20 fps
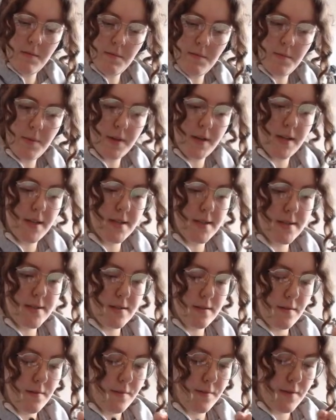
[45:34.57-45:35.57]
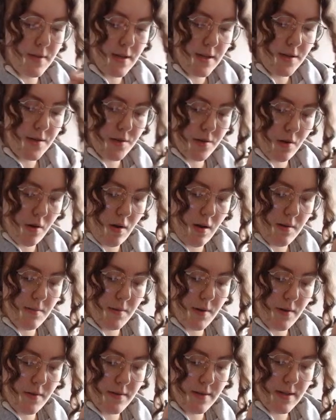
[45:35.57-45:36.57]
Because of this shot, I'm
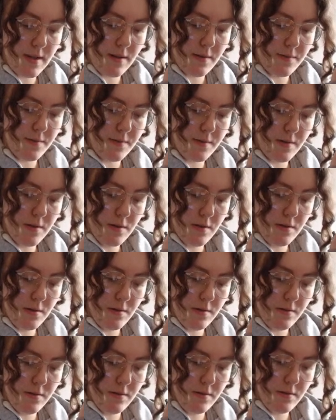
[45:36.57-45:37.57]
going to have to